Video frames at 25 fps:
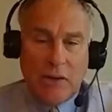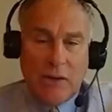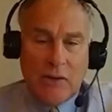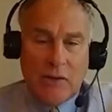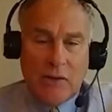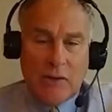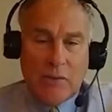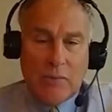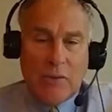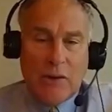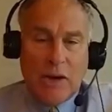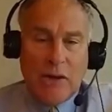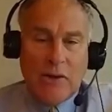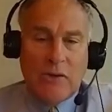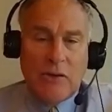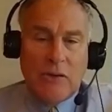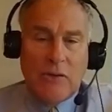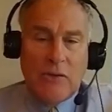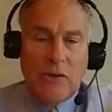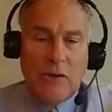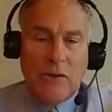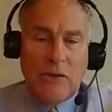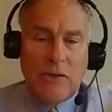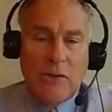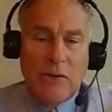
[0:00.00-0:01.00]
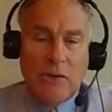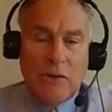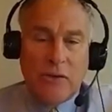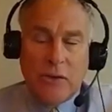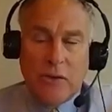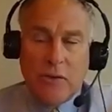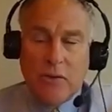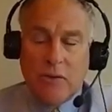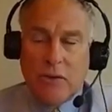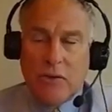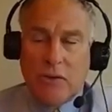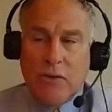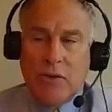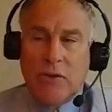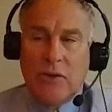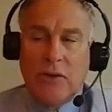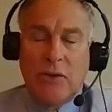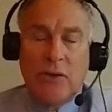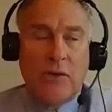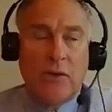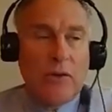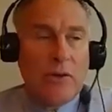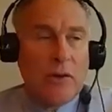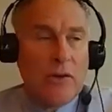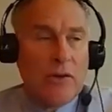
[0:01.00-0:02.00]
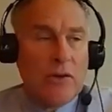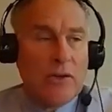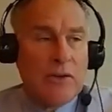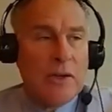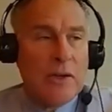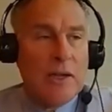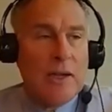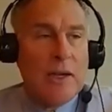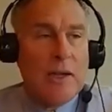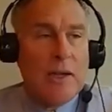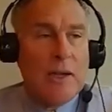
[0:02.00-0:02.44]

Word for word: And as the price of goods and services increased,